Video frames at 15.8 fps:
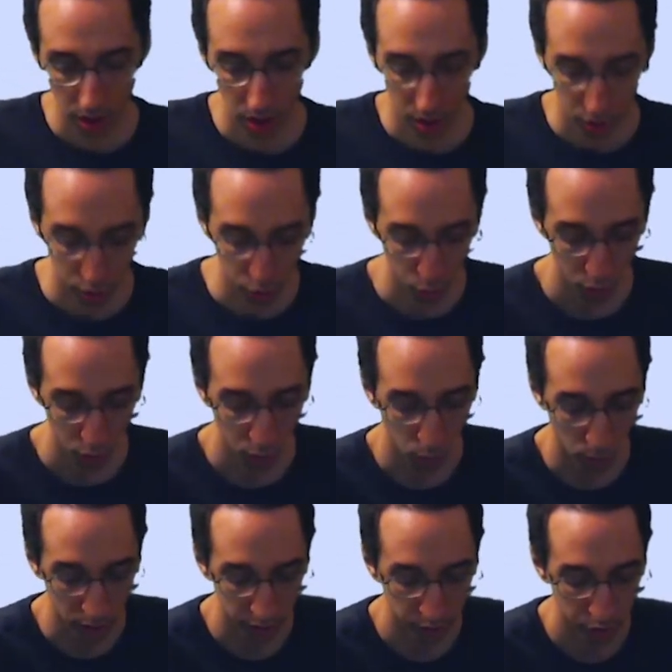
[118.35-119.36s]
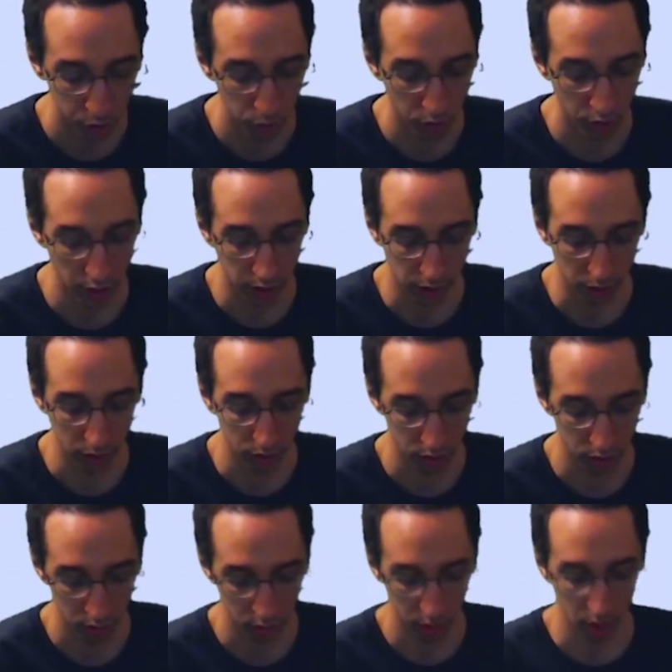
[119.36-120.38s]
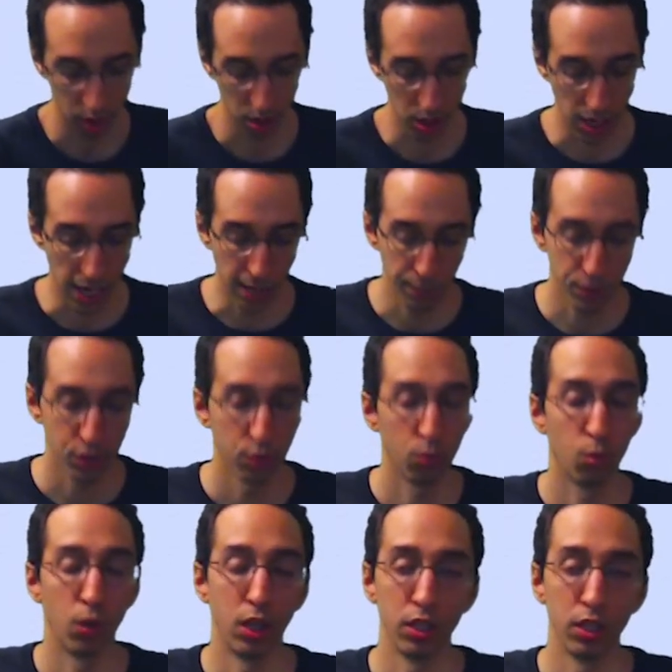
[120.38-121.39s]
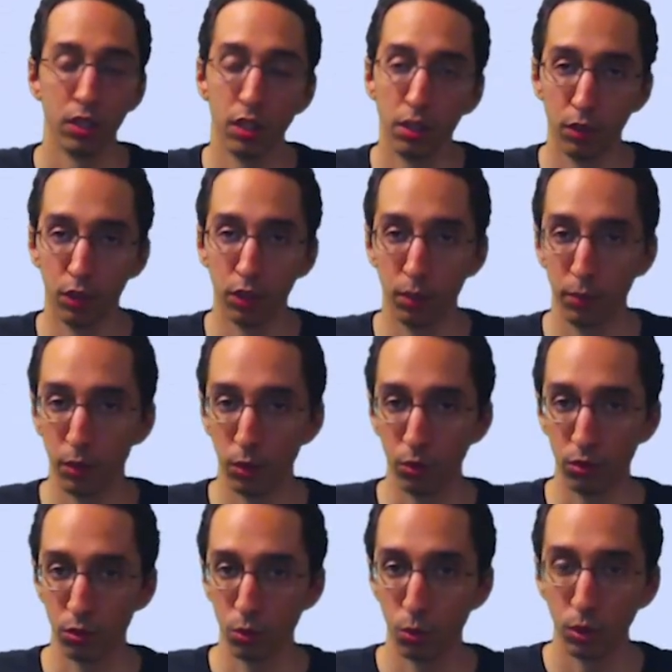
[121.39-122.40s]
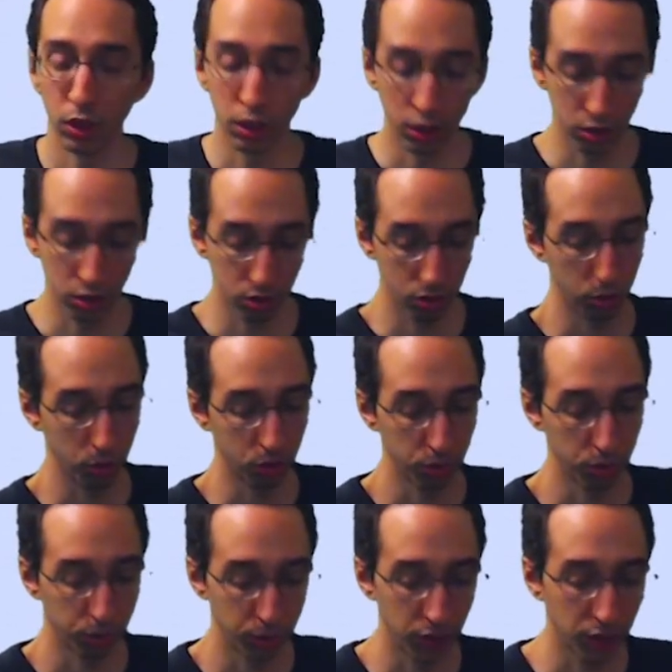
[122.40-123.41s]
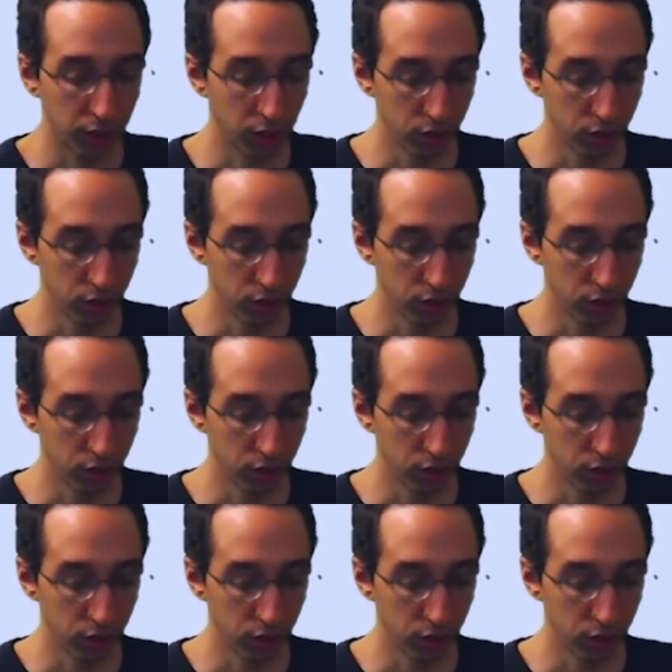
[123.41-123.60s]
doing one of two things. Option one, a little bit old school, is to split this